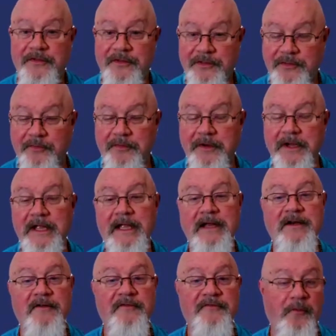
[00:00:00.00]
3
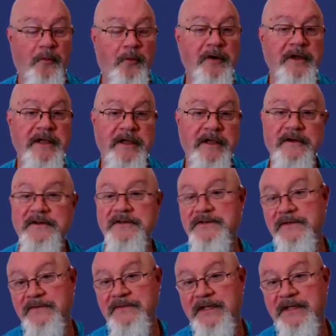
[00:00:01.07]
to 4 years of